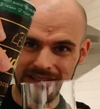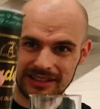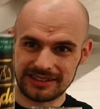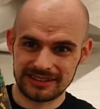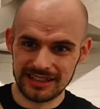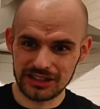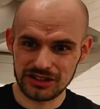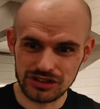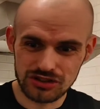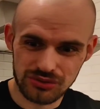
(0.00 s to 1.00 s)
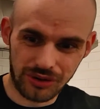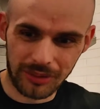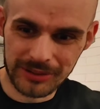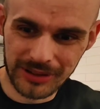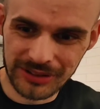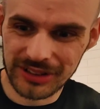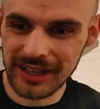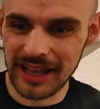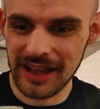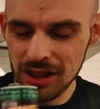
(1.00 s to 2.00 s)
it's literally dropped onto
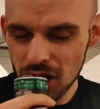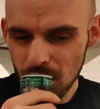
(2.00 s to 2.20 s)
there.